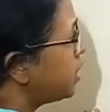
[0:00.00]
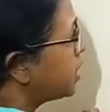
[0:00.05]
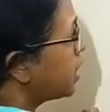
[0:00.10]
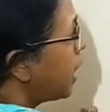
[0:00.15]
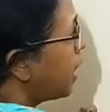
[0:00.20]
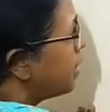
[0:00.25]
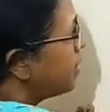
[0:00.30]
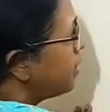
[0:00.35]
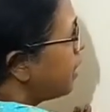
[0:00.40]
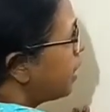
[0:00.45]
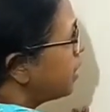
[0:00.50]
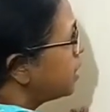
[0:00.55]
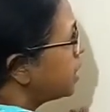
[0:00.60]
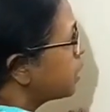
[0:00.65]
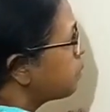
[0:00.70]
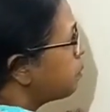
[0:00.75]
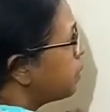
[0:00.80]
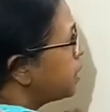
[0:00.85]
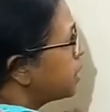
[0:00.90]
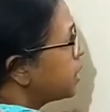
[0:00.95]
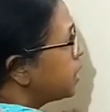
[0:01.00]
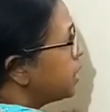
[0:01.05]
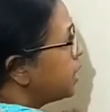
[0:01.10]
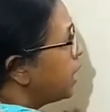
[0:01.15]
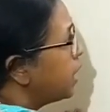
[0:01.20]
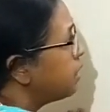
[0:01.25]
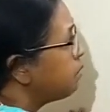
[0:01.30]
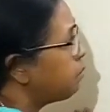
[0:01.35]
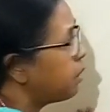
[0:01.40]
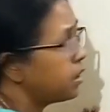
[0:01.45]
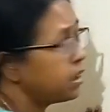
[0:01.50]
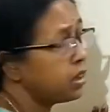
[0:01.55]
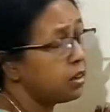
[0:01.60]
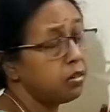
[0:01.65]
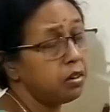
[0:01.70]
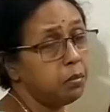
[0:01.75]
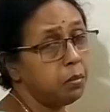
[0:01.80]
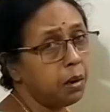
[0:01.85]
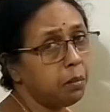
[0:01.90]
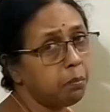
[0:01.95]
China is president, but you
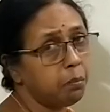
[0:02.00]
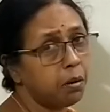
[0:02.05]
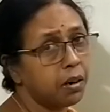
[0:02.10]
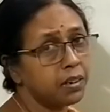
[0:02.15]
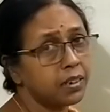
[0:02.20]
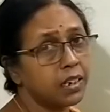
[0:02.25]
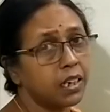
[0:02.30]
remember